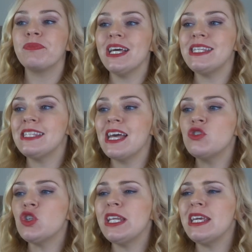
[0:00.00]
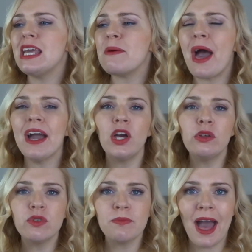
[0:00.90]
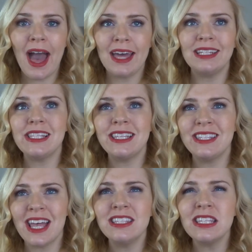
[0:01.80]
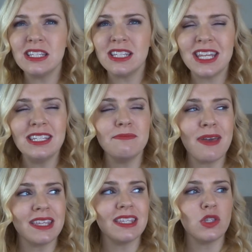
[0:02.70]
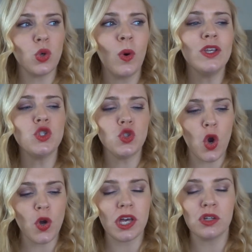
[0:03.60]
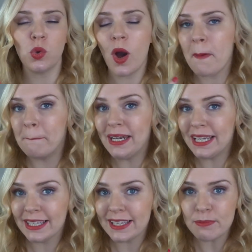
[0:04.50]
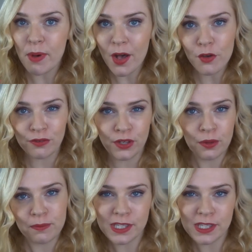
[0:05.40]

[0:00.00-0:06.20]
Essentially, PACO RABANNE tend to make these quite strong and quite blingy perfumes.